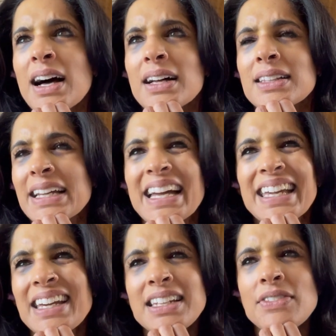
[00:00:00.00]
Like, I
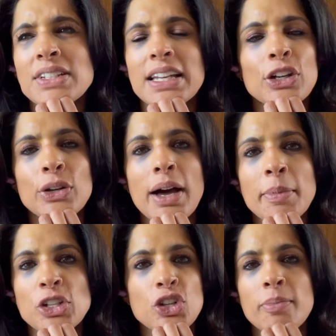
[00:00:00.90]
can't even tell you how
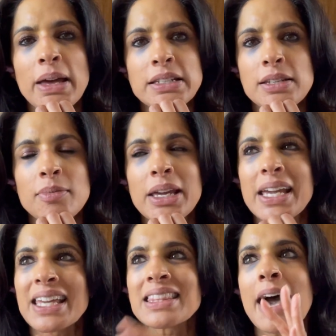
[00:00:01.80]
much it meant to
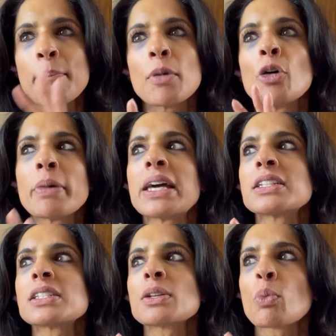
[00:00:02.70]
me in that
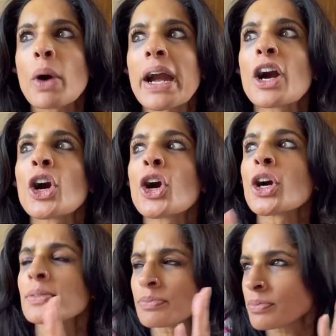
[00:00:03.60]
moment
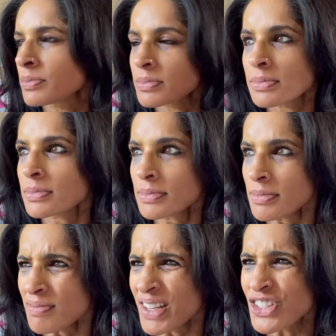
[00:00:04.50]
where
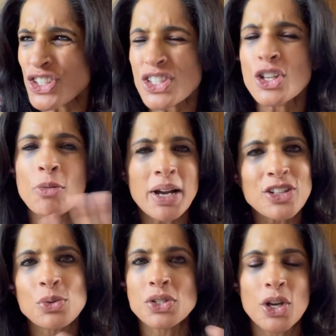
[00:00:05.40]
just so
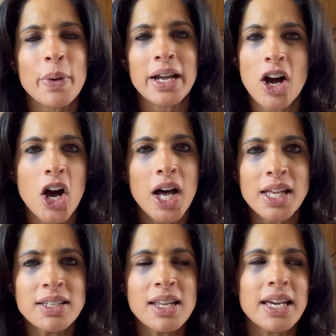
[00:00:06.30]
much was going
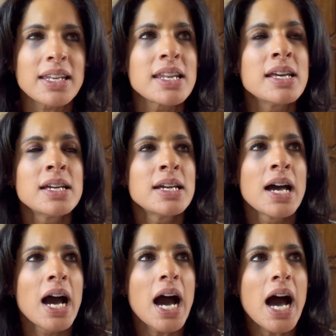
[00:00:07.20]
on. And
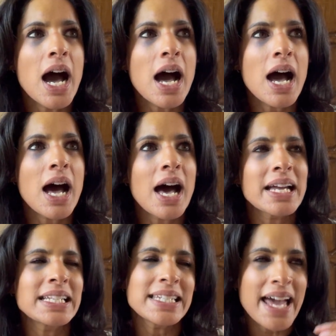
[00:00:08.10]

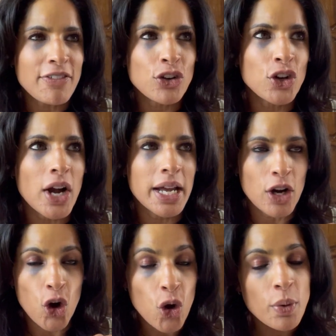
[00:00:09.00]
I
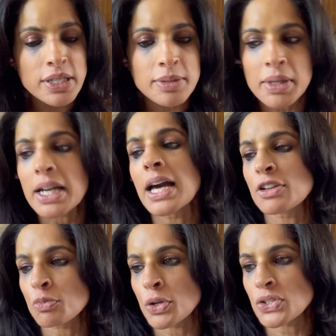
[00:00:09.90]
always am the kind
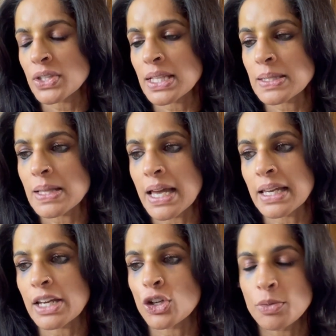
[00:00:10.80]
of person that's like,
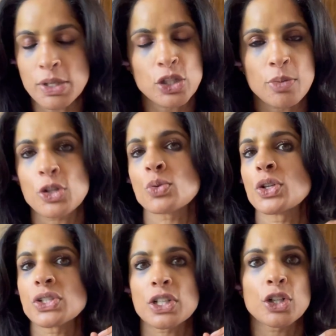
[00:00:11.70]
it could be so much
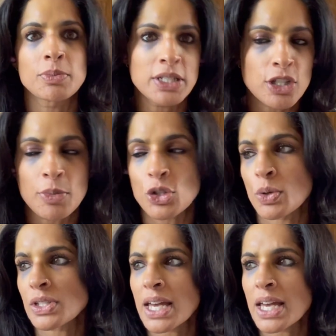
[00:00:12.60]
worse. It could be so much worse.